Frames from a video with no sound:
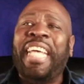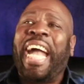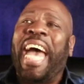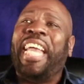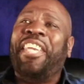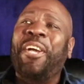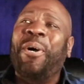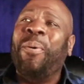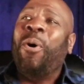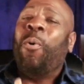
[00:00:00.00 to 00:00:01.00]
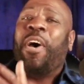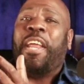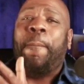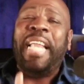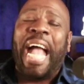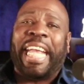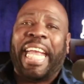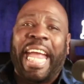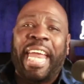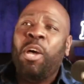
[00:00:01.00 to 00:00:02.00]
that got to do with a black
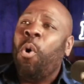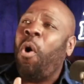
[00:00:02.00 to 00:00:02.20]
kid